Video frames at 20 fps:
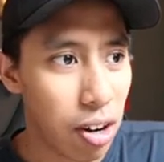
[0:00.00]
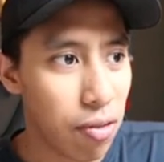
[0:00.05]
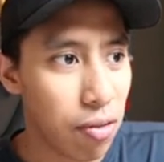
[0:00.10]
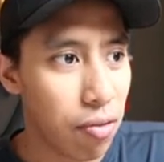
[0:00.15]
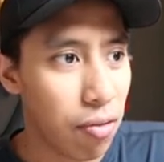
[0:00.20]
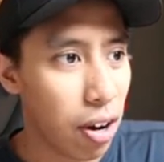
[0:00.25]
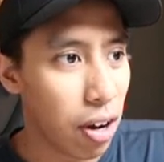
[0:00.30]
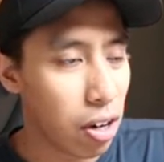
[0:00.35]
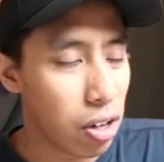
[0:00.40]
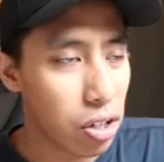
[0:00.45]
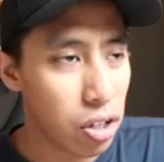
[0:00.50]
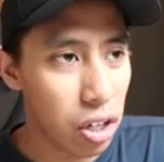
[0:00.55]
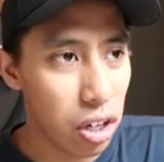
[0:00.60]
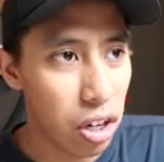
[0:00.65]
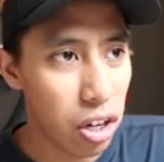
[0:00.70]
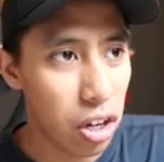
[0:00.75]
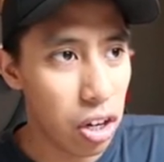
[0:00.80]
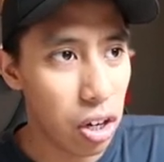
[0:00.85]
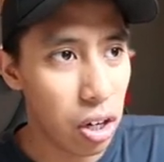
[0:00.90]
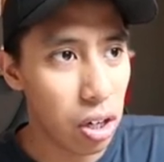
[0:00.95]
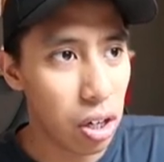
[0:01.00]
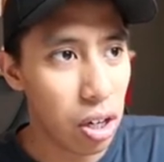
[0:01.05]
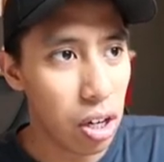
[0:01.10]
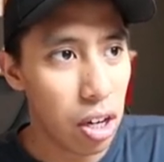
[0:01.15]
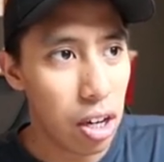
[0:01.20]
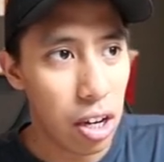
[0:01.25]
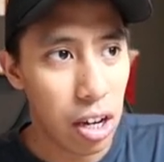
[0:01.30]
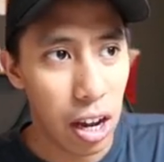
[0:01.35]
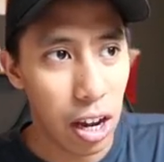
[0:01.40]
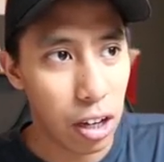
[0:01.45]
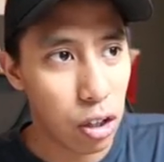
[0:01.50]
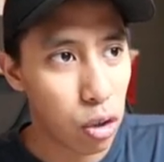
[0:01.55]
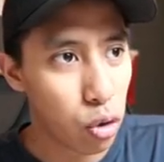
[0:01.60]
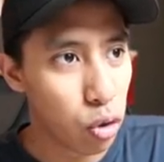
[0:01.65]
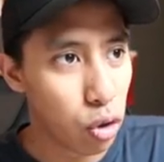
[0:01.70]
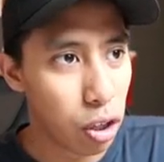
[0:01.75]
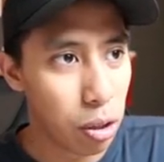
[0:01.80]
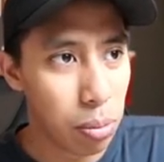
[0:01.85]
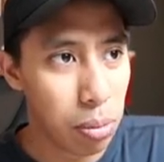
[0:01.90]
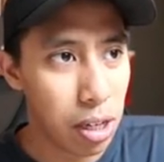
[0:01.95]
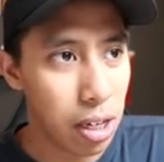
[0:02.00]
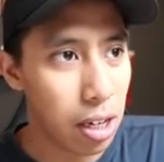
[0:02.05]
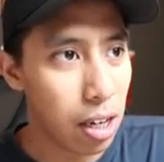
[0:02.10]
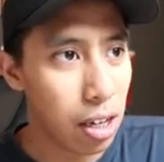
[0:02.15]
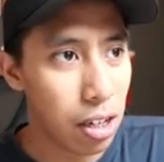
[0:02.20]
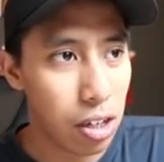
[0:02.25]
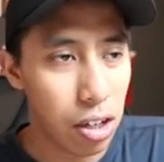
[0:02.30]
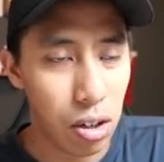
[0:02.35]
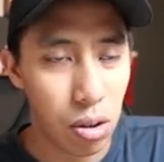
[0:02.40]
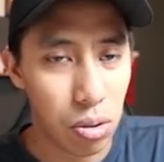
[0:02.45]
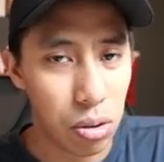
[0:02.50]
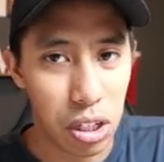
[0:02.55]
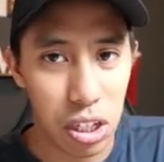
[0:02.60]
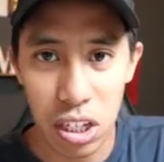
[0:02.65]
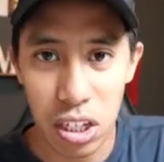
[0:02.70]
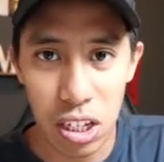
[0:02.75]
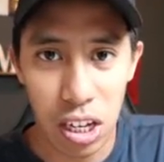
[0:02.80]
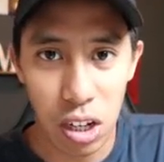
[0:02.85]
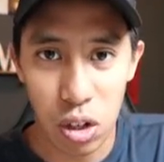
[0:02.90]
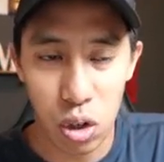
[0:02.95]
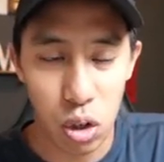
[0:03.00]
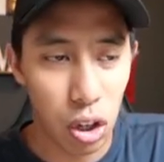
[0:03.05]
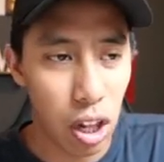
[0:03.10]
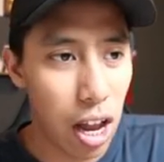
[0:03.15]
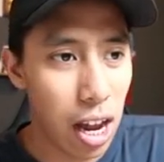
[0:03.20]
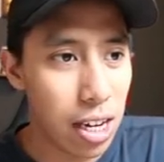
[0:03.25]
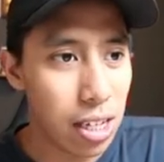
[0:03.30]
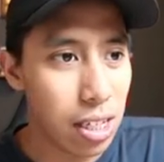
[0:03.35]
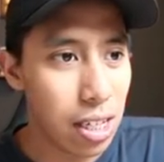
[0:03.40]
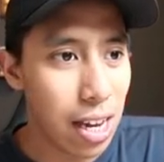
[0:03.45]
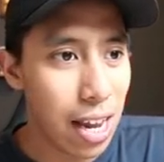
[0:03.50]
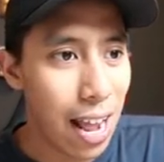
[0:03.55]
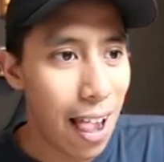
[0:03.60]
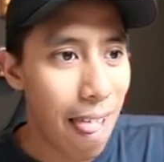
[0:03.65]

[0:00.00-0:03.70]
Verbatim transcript: Very secure, extremely, you know, decentralized,